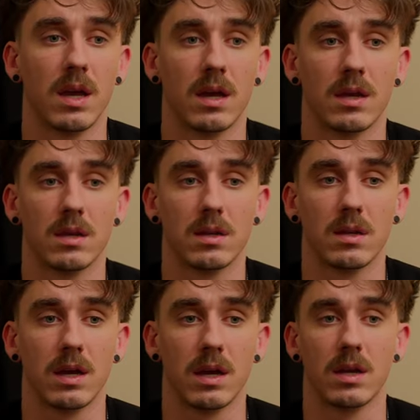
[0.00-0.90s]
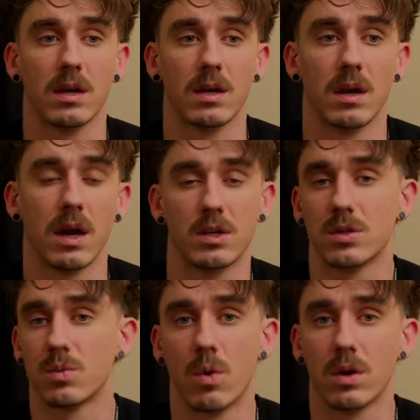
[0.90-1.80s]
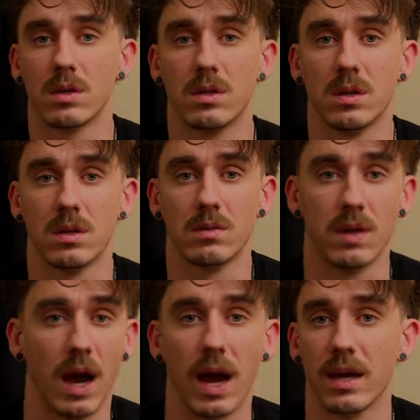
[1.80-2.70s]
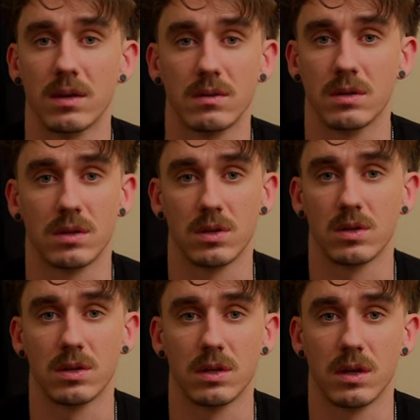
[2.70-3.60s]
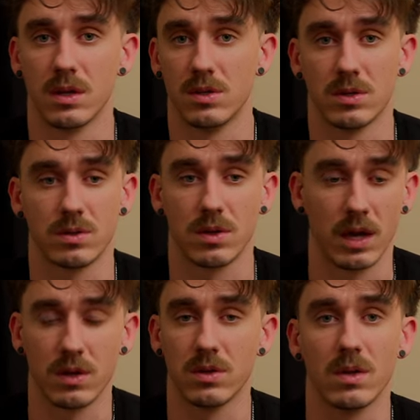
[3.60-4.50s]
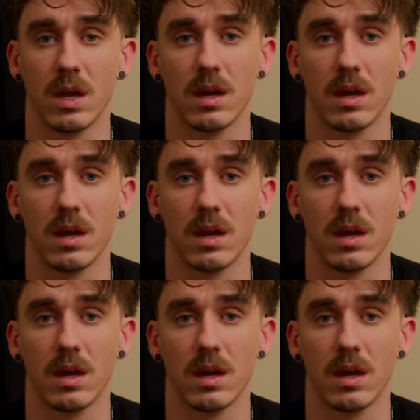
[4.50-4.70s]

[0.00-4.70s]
And I just wanted to die, essentially. I just, I couldn't take it